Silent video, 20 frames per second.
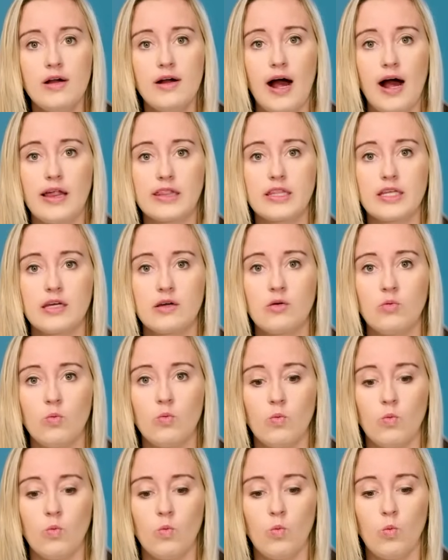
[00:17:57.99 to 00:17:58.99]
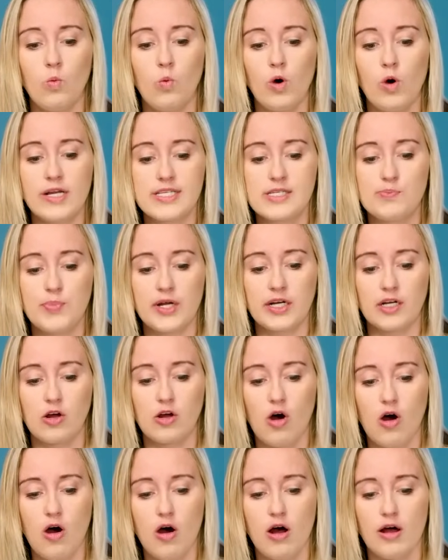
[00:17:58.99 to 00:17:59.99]
I think what's been
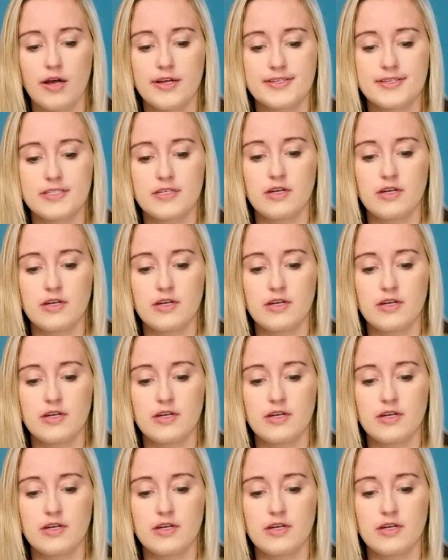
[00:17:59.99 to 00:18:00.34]
caused